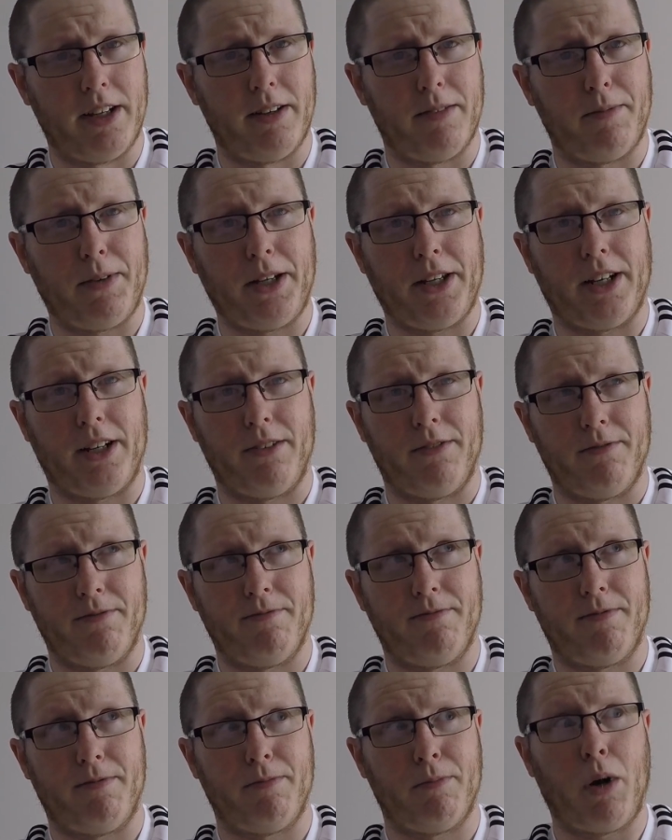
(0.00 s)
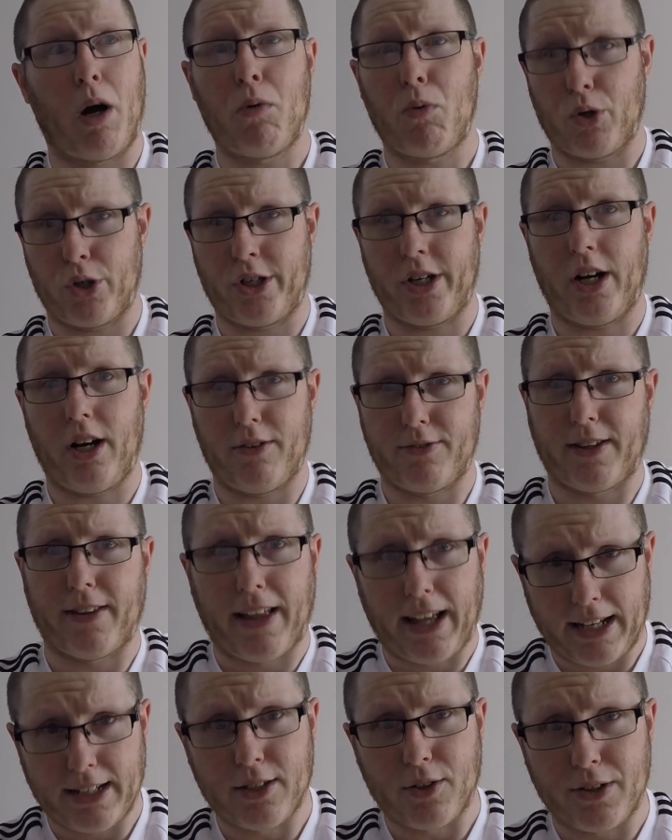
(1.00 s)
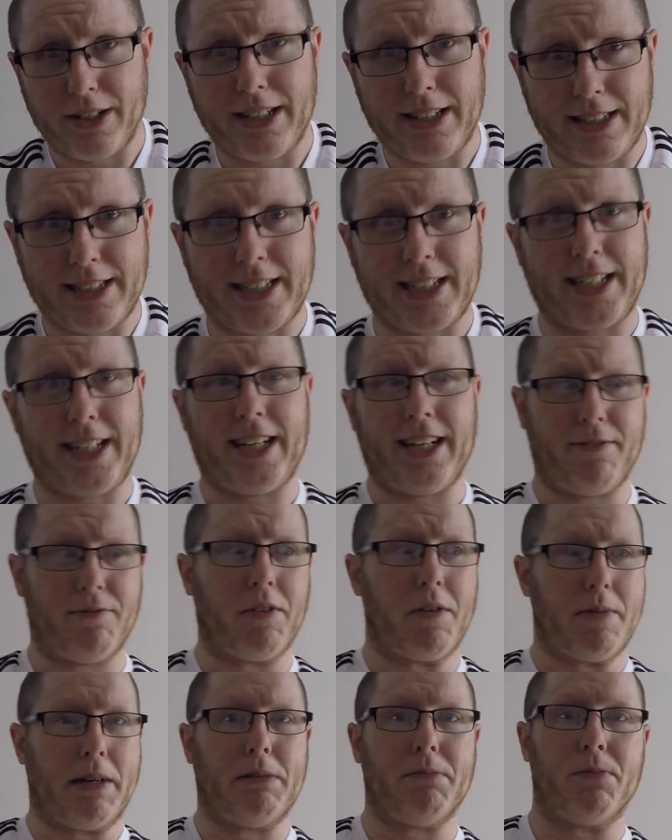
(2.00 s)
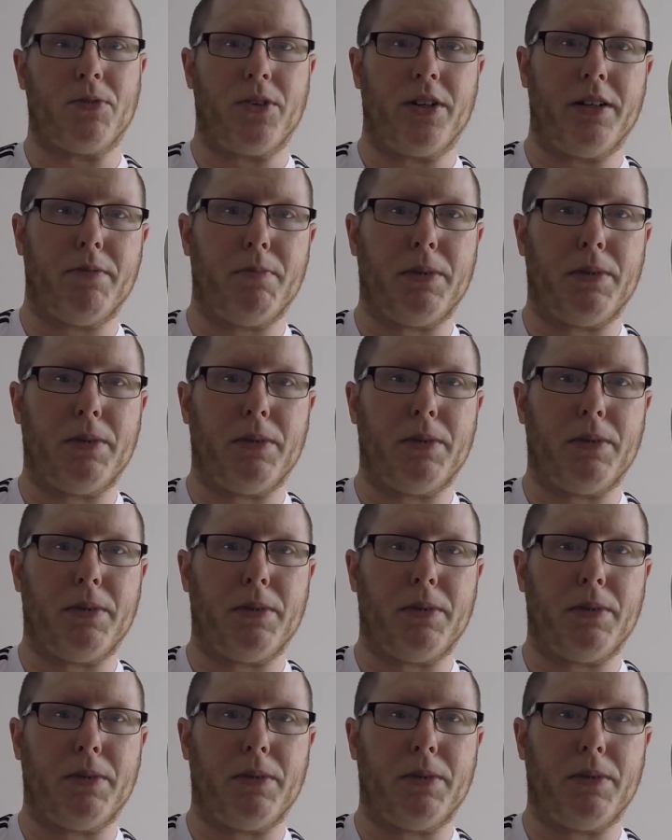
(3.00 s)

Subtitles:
But, but I watched it after that, so I did see it and remember it.